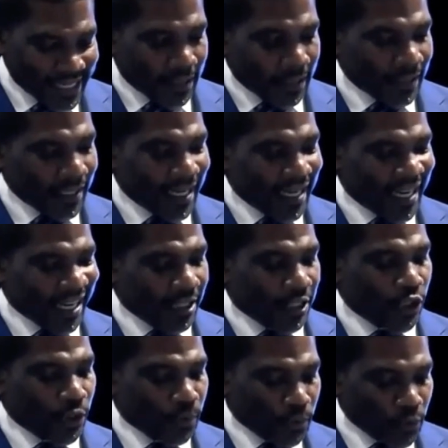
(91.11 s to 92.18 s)
will be
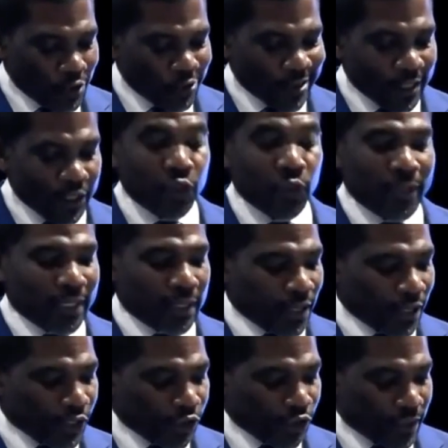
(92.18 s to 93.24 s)
exploring the option of
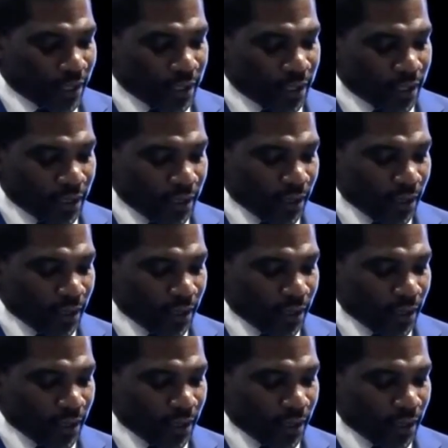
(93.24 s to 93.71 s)
making Bitcoin